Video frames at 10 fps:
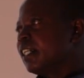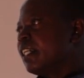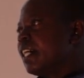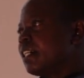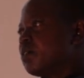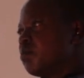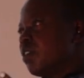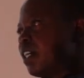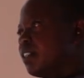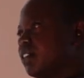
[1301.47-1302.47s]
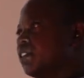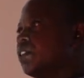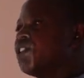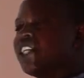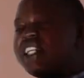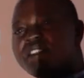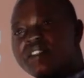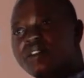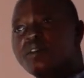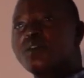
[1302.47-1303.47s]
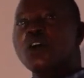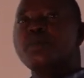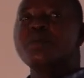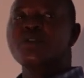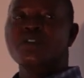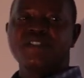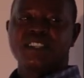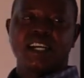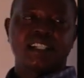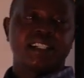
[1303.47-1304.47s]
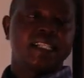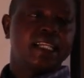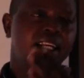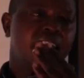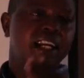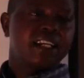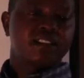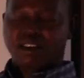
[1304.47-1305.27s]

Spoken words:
That one tells you or proves that light